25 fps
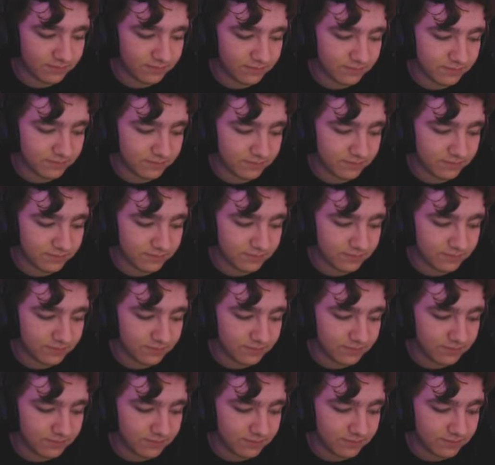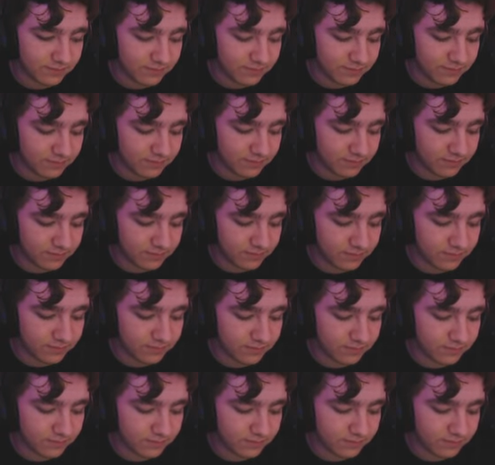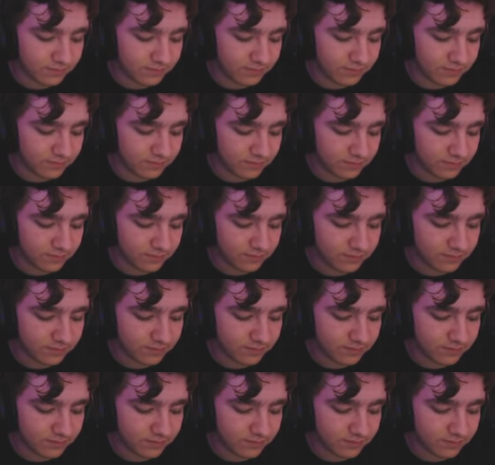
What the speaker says: [no speech]